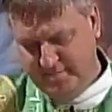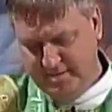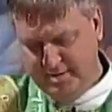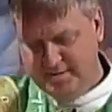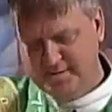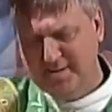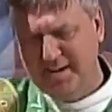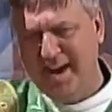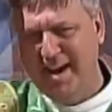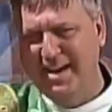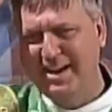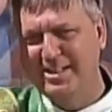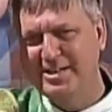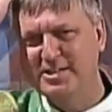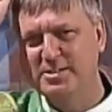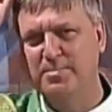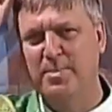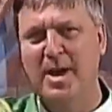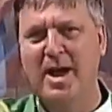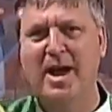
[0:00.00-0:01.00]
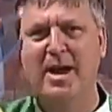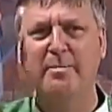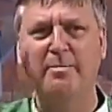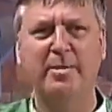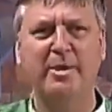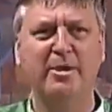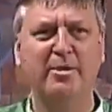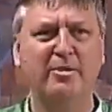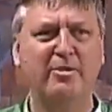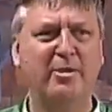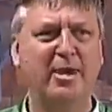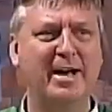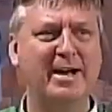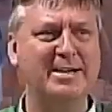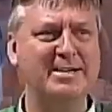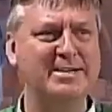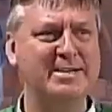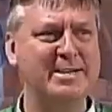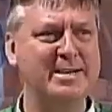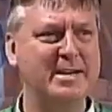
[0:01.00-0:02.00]
there's kind of this popular
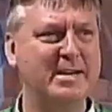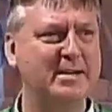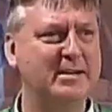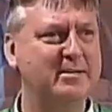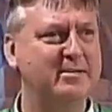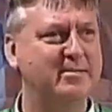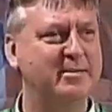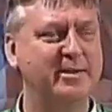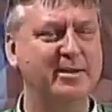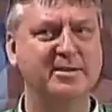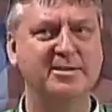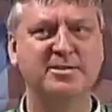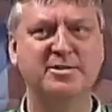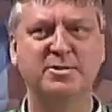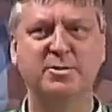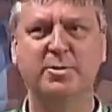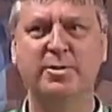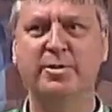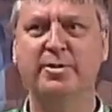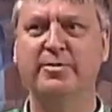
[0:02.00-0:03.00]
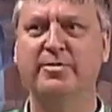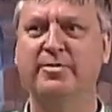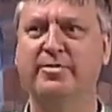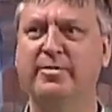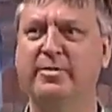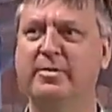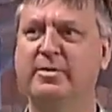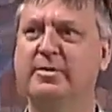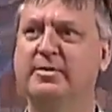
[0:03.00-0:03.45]
idea in sort of